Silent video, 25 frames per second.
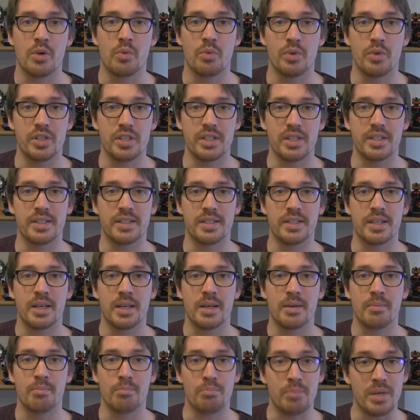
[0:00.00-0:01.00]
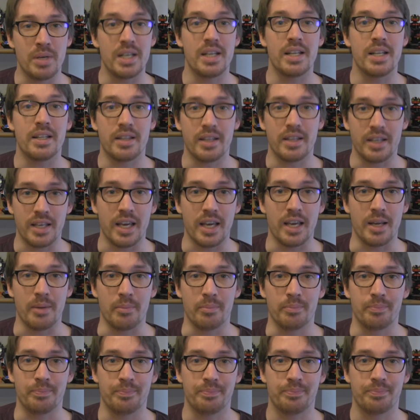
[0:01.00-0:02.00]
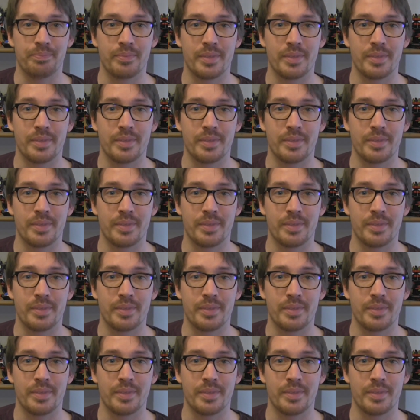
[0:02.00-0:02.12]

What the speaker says: which is beating the game.